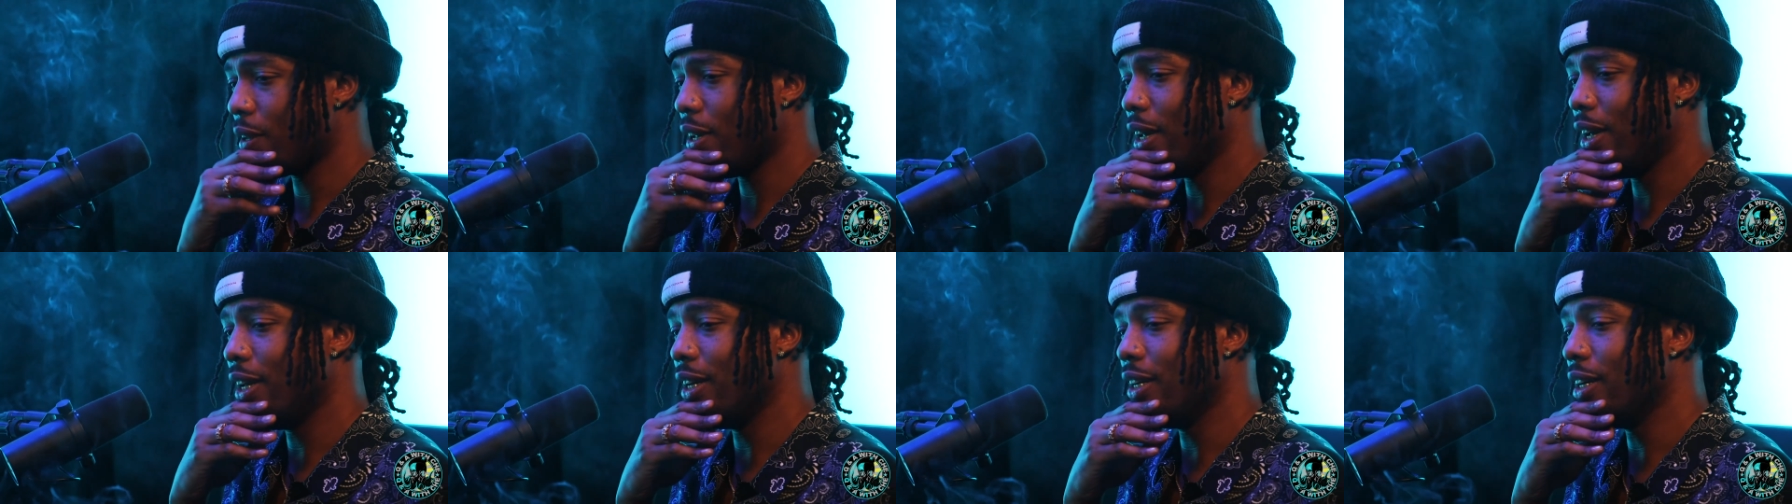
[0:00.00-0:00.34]

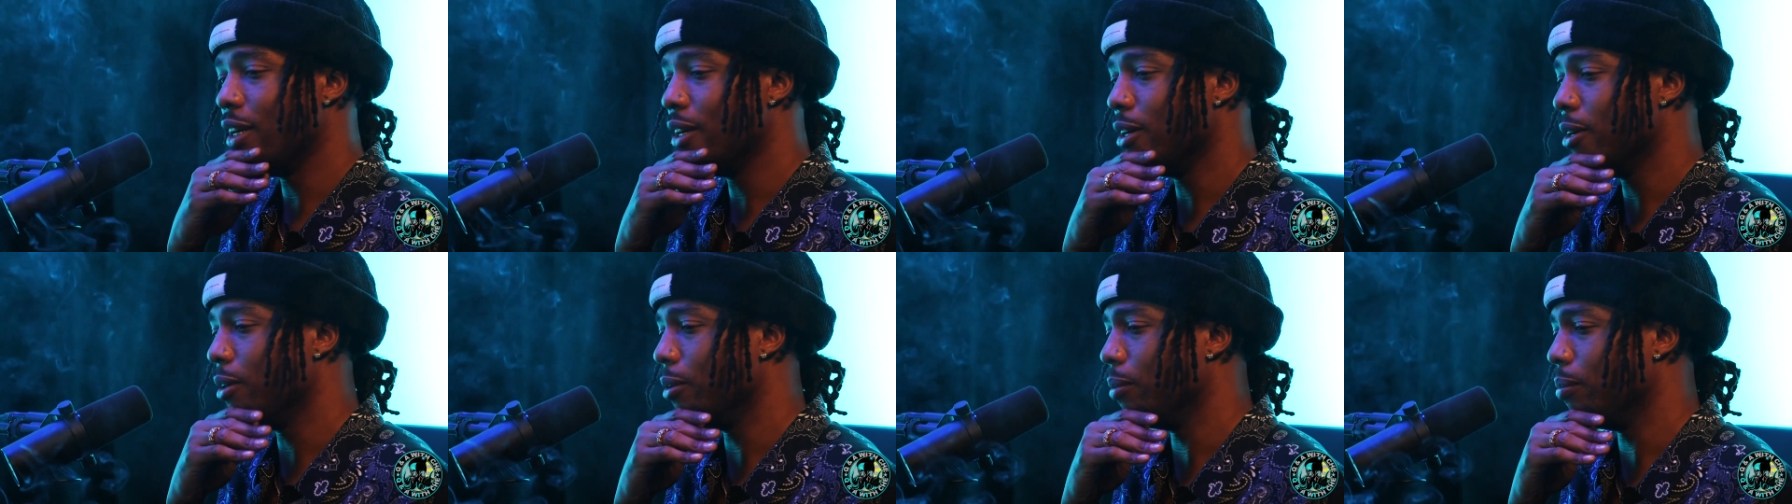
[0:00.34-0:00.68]
and
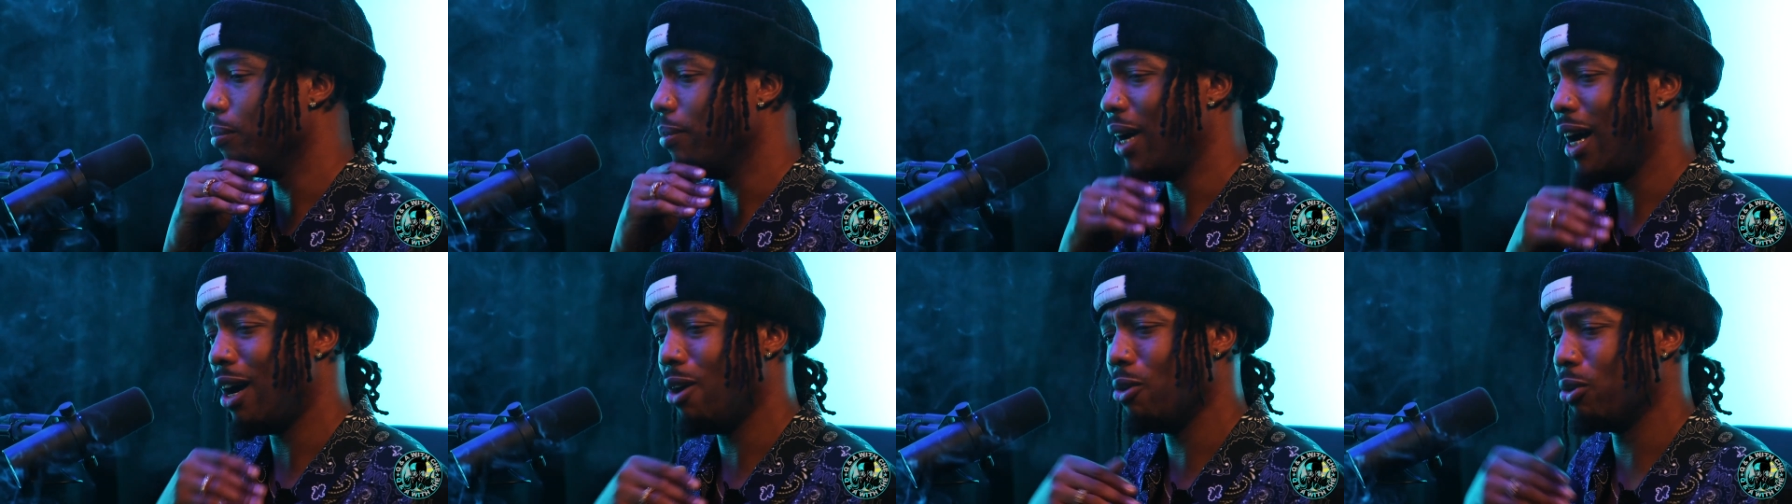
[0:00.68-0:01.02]

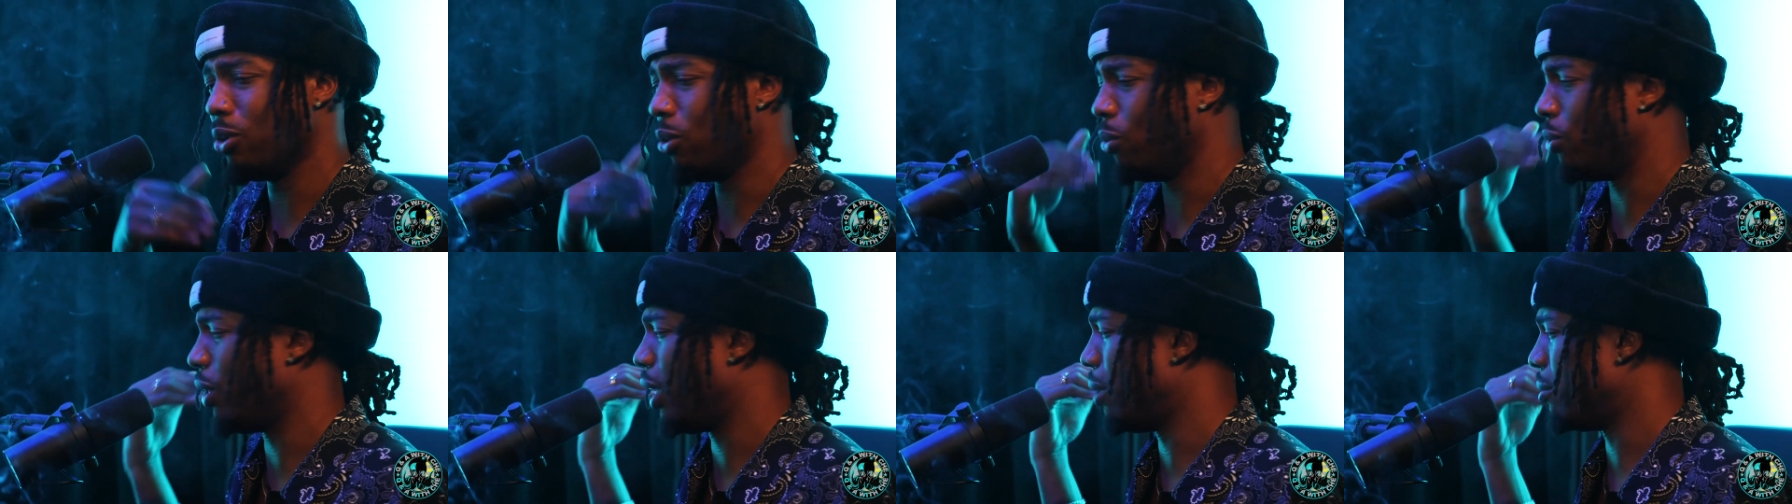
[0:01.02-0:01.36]
um, I
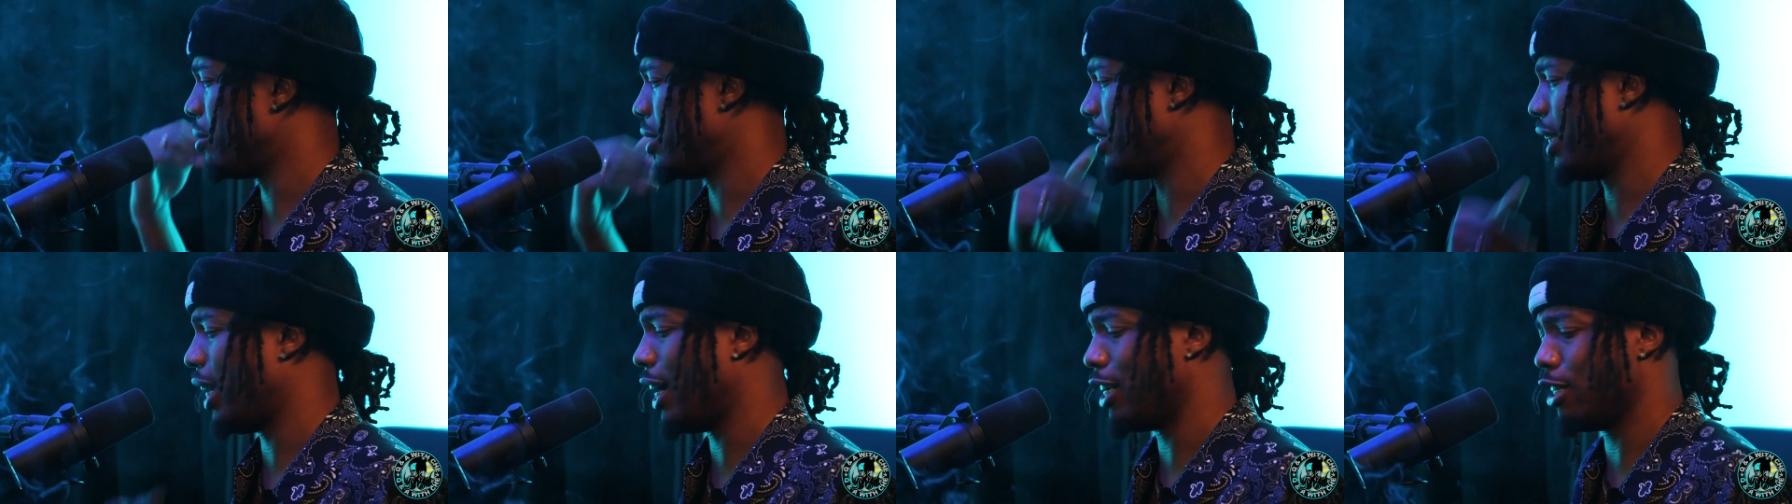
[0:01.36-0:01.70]
don't know where I
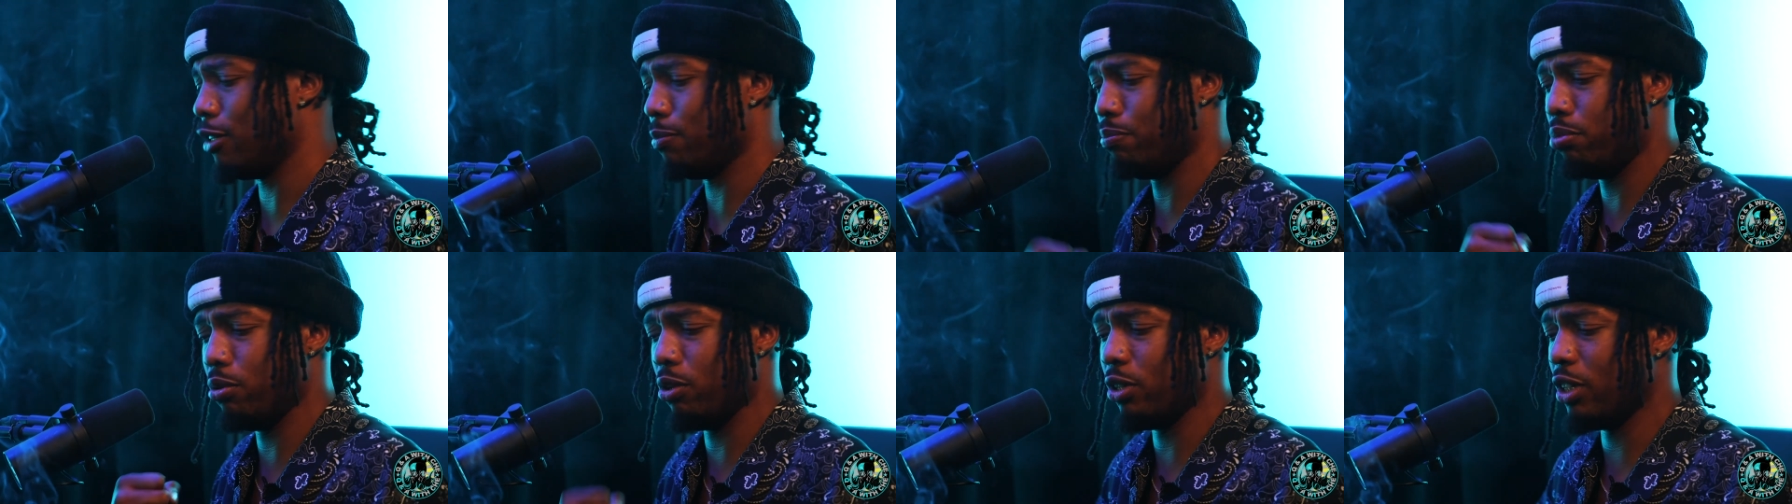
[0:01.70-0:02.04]
was at. I
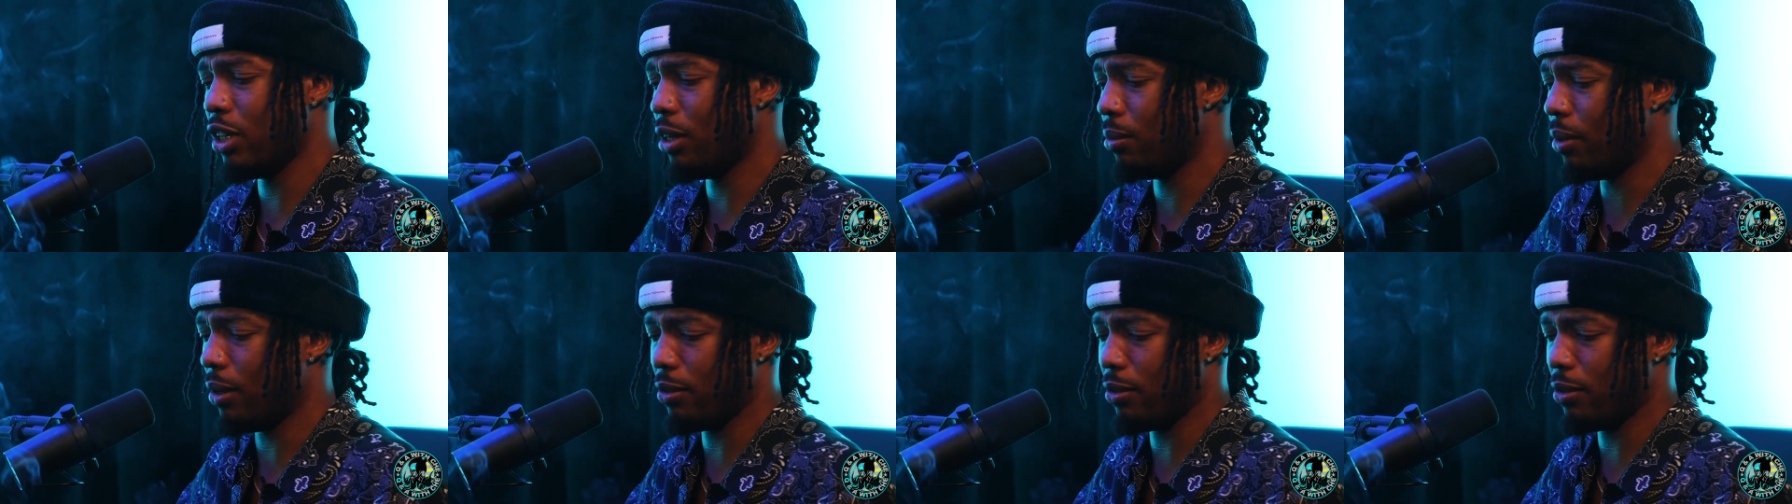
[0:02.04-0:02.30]
just pulled up.